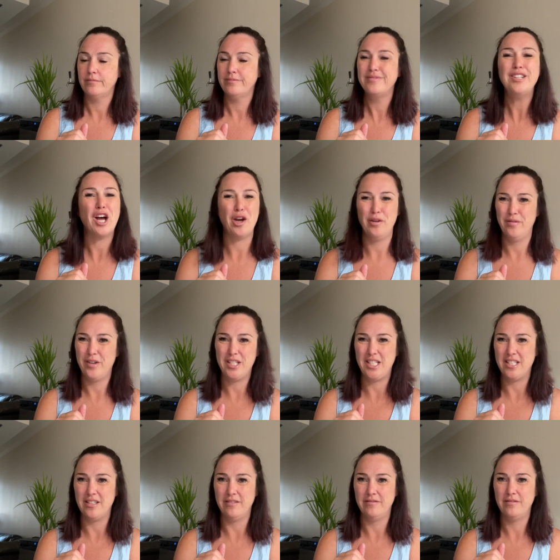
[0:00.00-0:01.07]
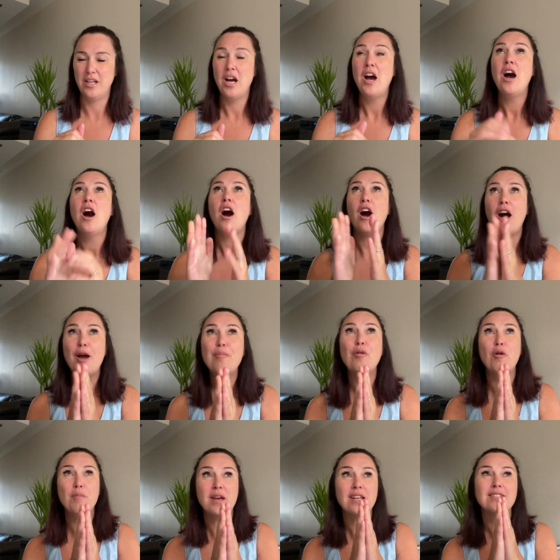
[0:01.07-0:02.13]
No, I didn't. I
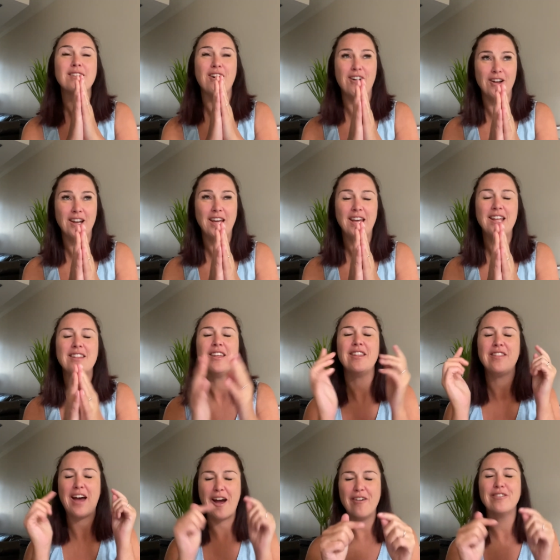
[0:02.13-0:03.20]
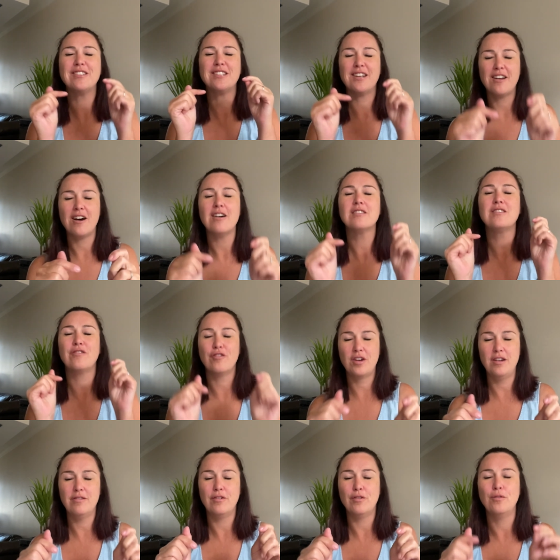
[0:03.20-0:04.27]
promise, Carlie, that that was the last free
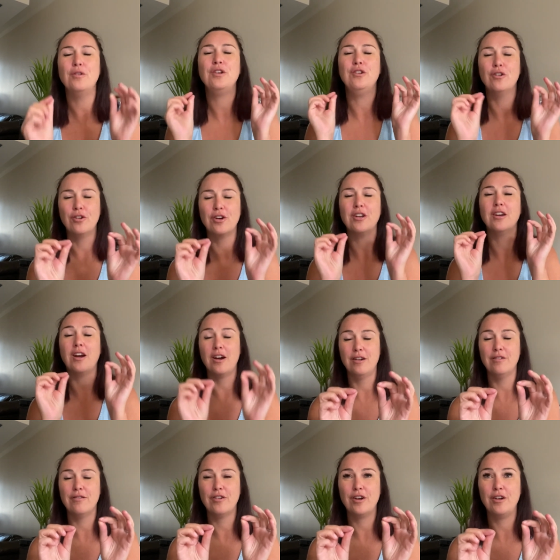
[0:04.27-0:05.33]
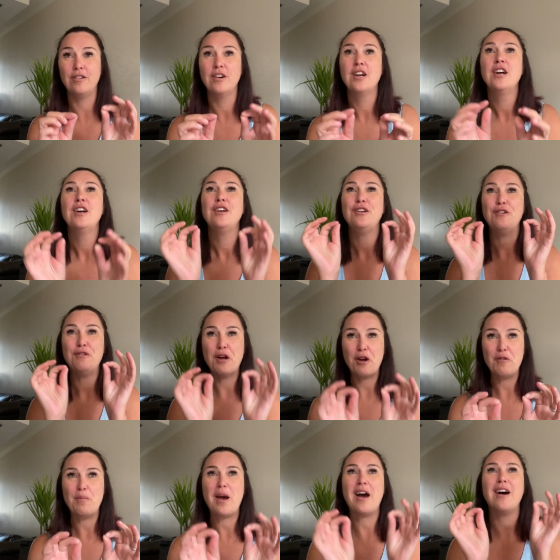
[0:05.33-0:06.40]
fall you're going to go through. You
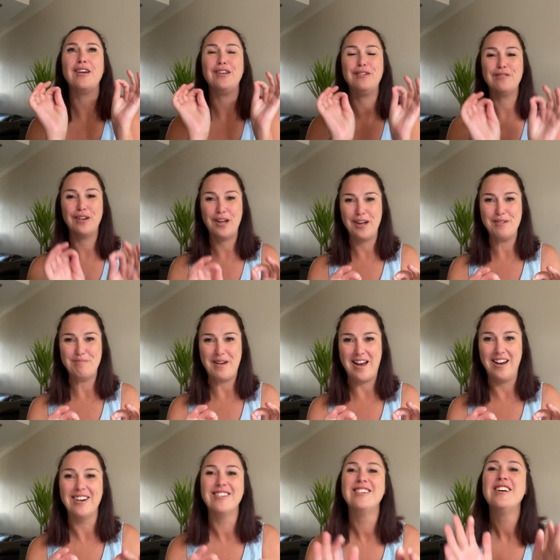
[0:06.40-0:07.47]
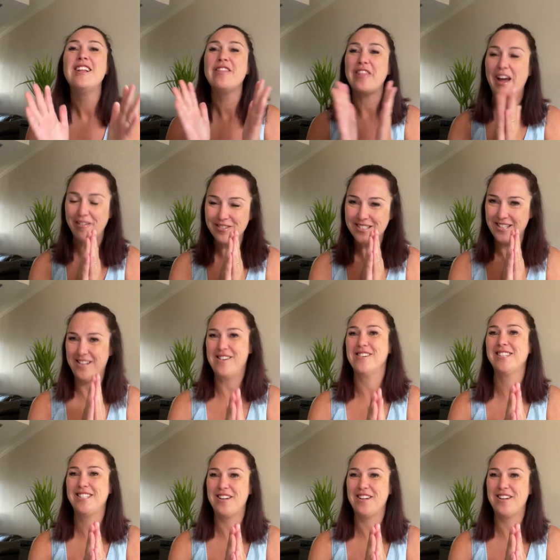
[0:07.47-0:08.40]
know better, you've learned better. That was the last